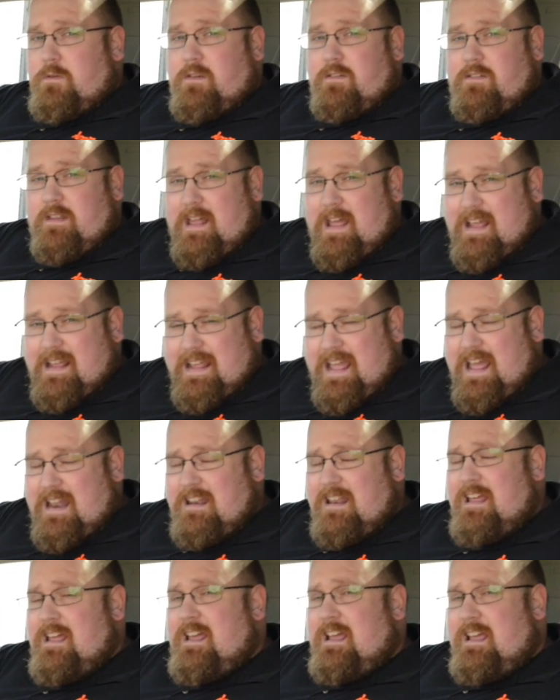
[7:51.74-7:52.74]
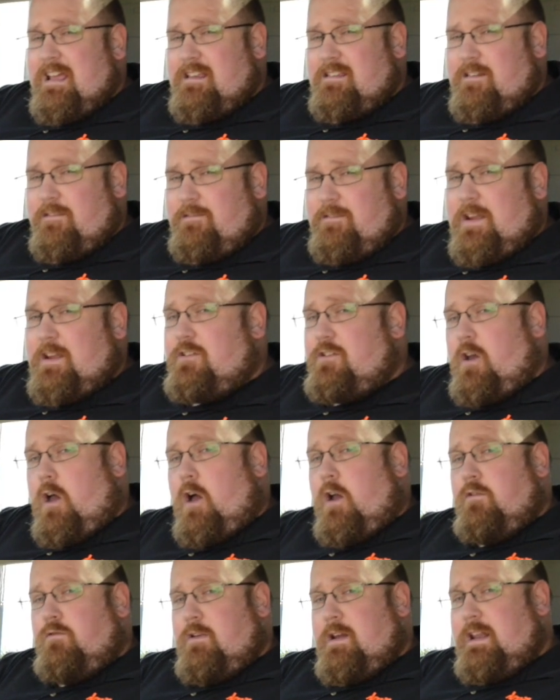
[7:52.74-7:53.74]
So that again is a feature
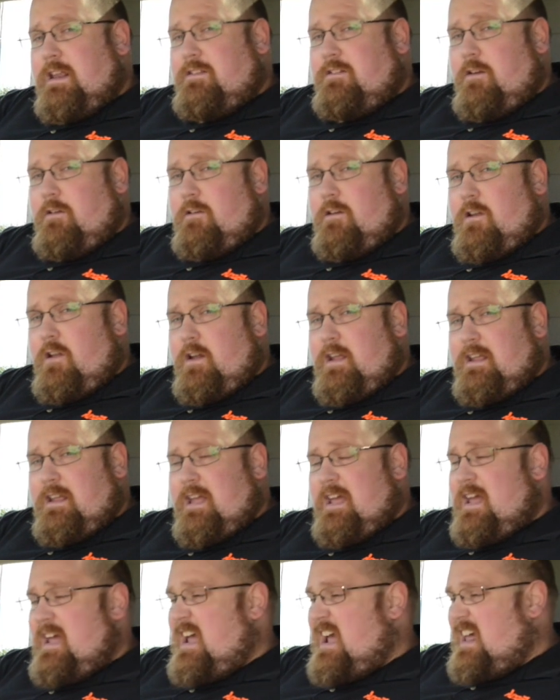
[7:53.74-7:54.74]
I really do like,